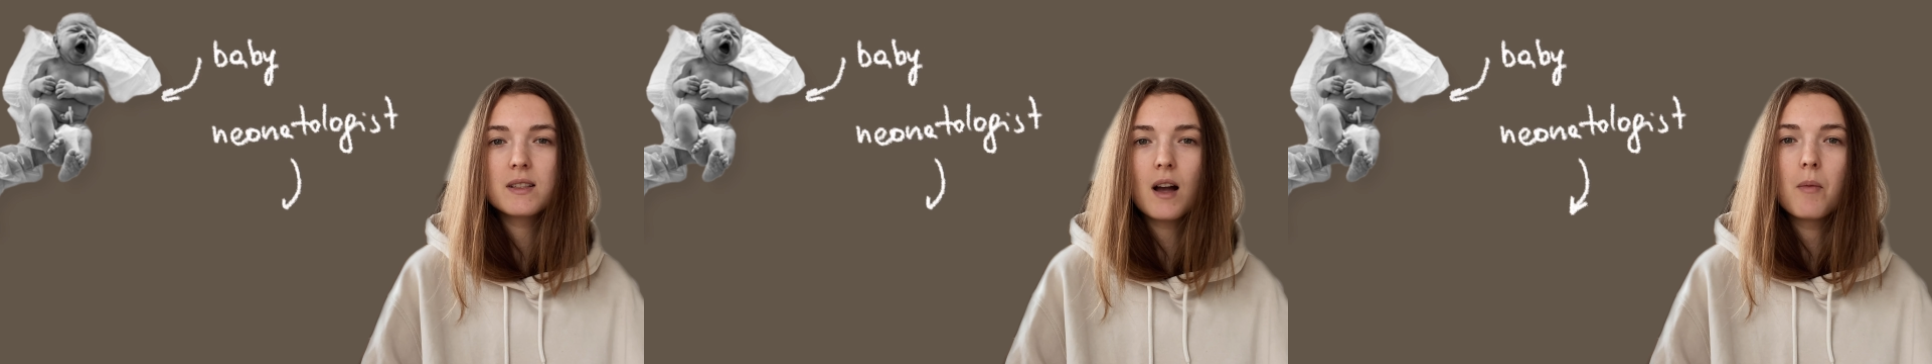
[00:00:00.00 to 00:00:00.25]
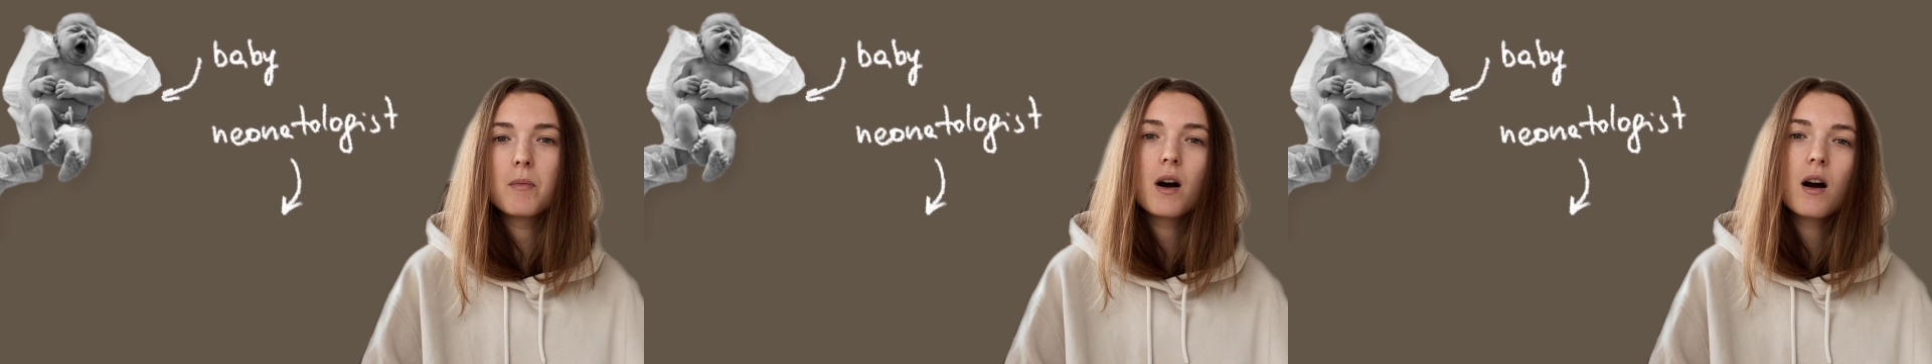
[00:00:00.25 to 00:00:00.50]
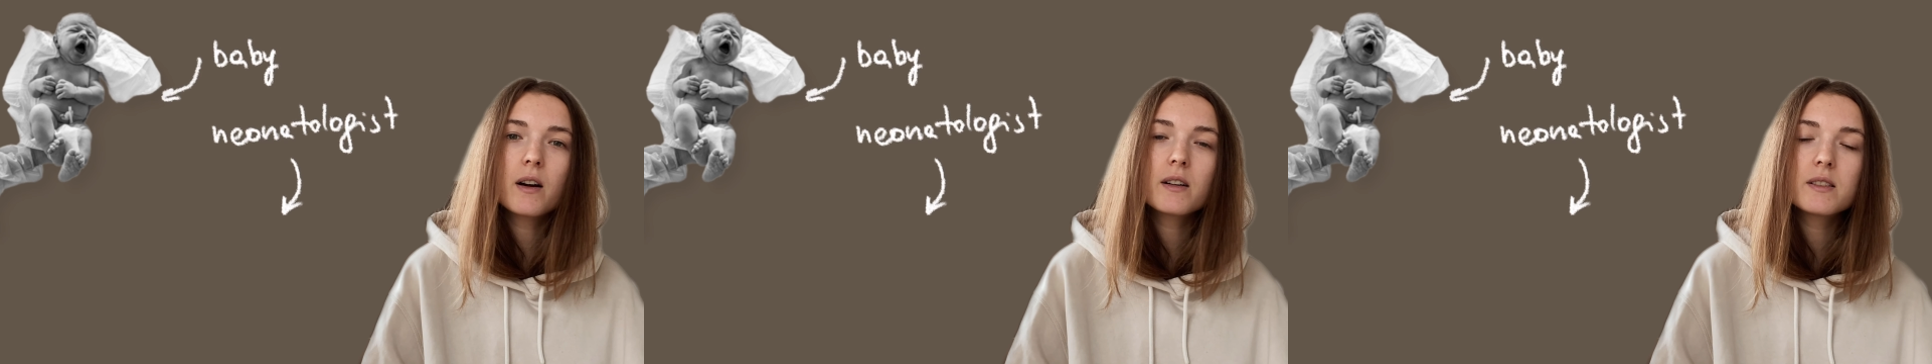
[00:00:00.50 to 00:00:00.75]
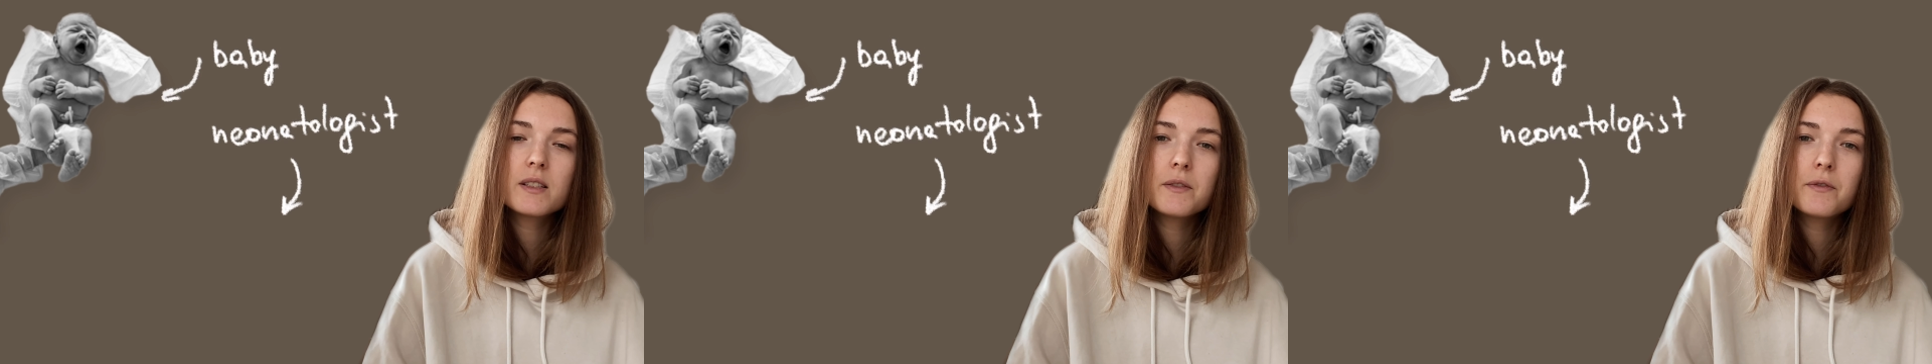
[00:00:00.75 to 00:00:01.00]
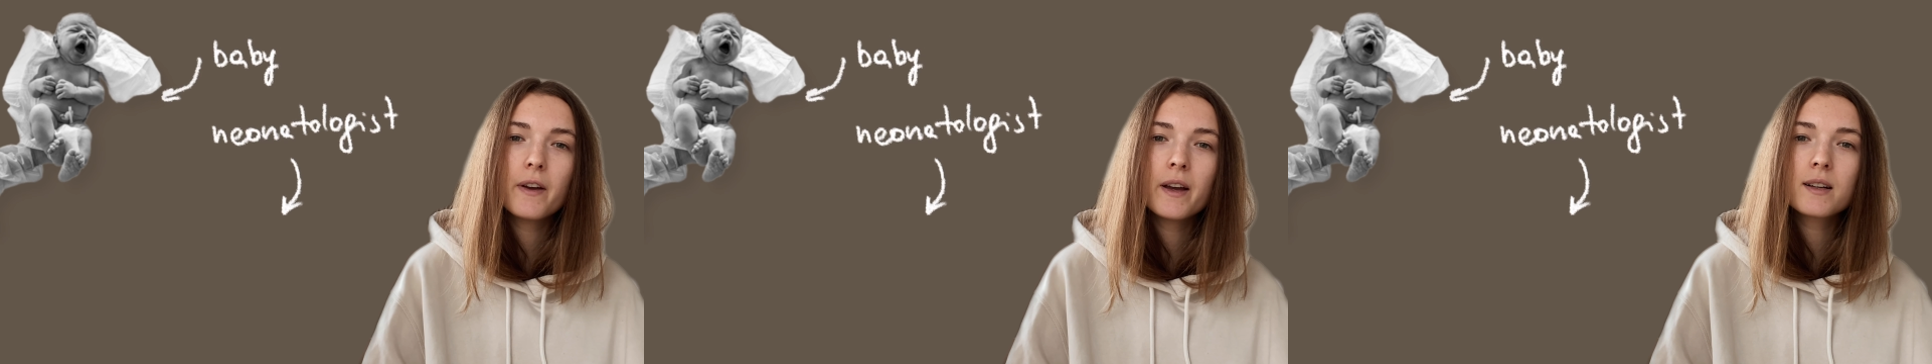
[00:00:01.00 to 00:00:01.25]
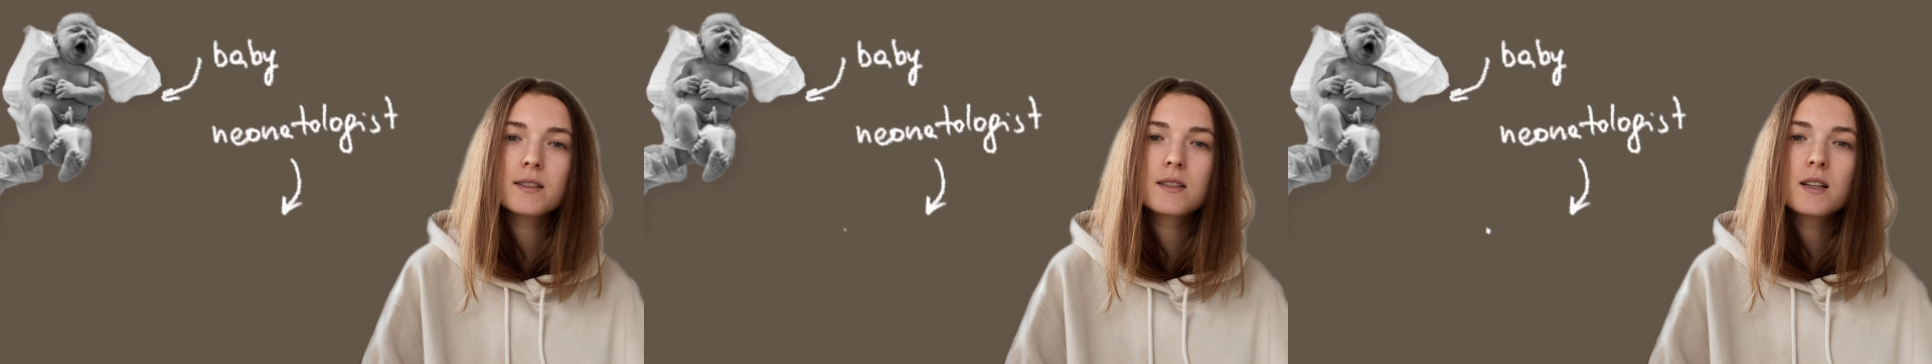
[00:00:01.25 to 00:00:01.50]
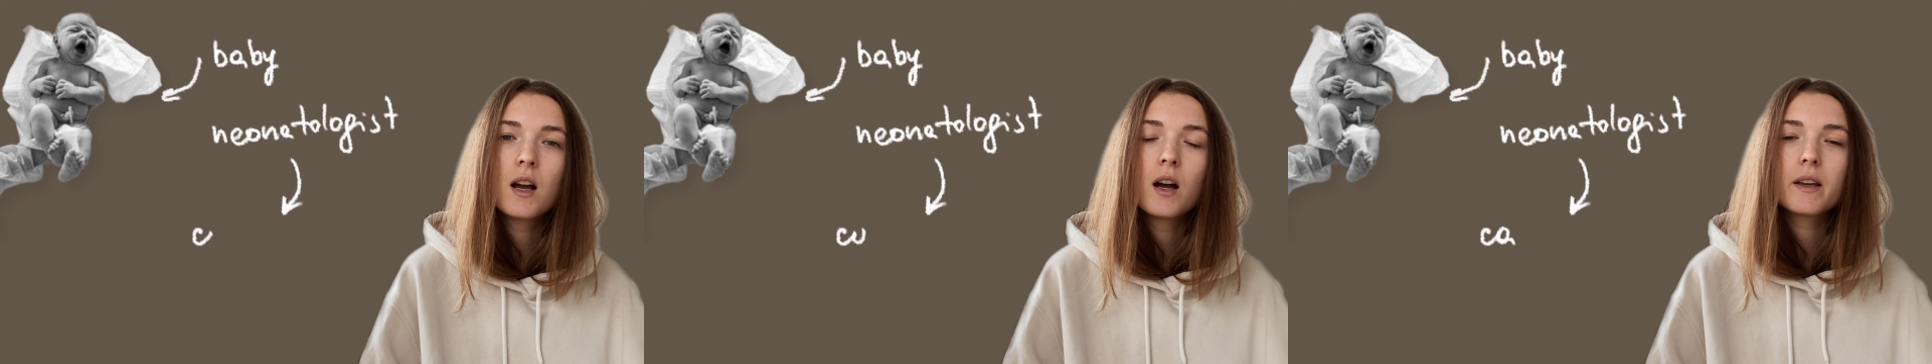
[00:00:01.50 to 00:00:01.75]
some heart defects,